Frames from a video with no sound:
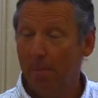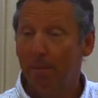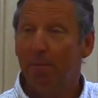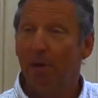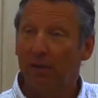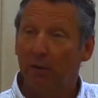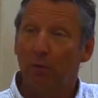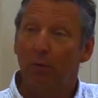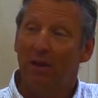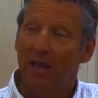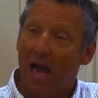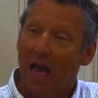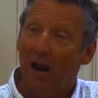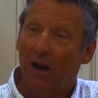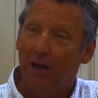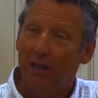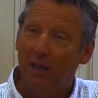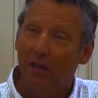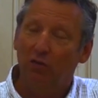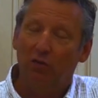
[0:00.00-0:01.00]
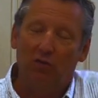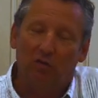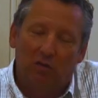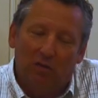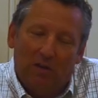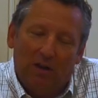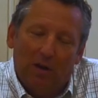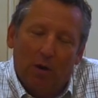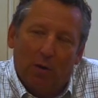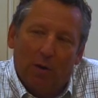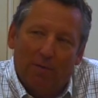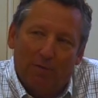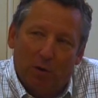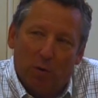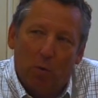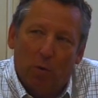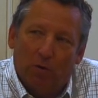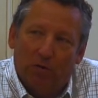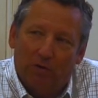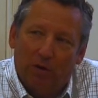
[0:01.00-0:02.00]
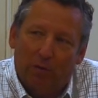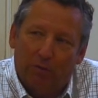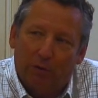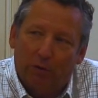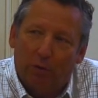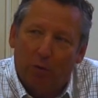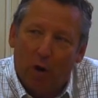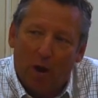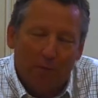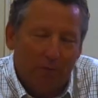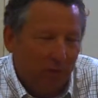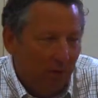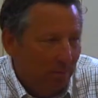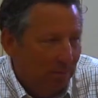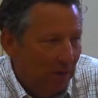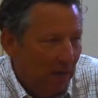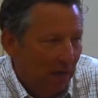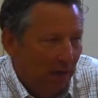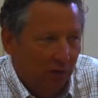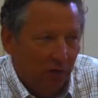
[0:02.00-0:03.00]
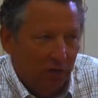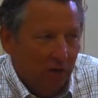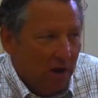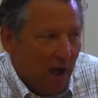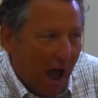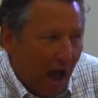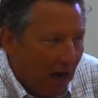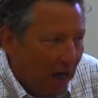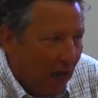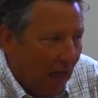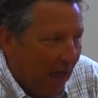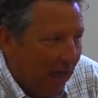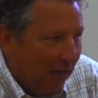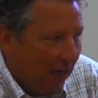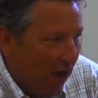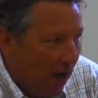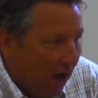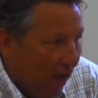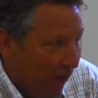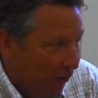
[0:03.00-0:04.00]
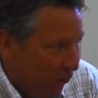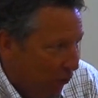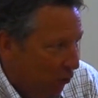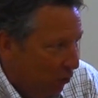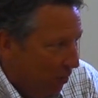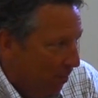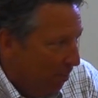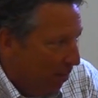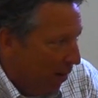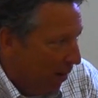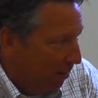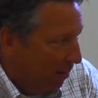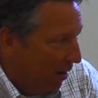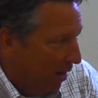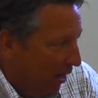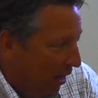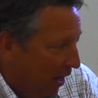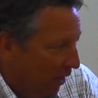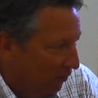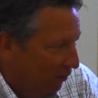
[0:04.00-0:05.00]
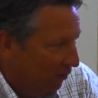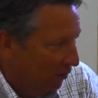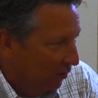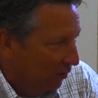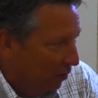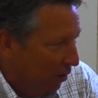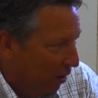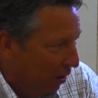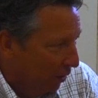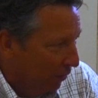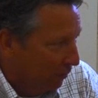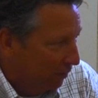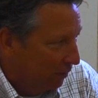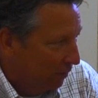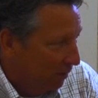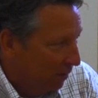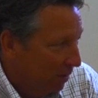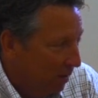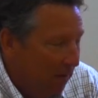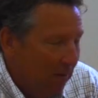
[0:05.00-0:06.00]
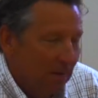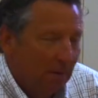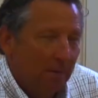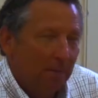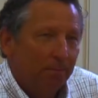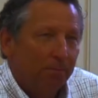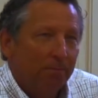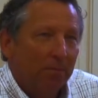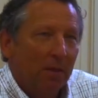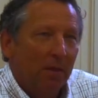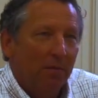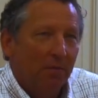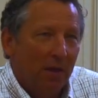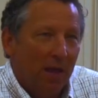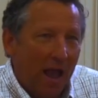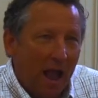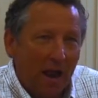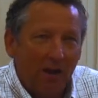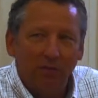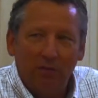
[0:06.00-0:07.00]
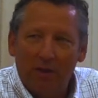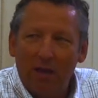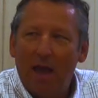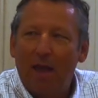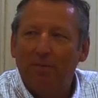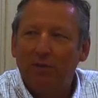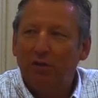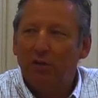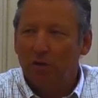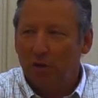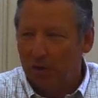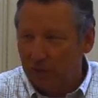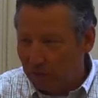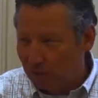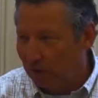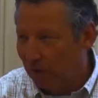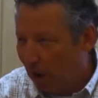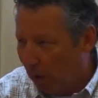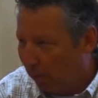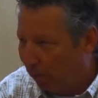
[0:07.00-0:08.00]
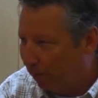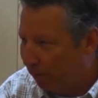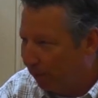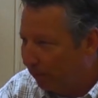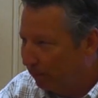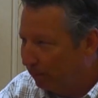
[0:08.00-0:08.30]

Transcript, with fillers: But the reality is, is because they don't have a core self to draw from yet. It's not like us who compartmentalize as adults. They actually have a church self.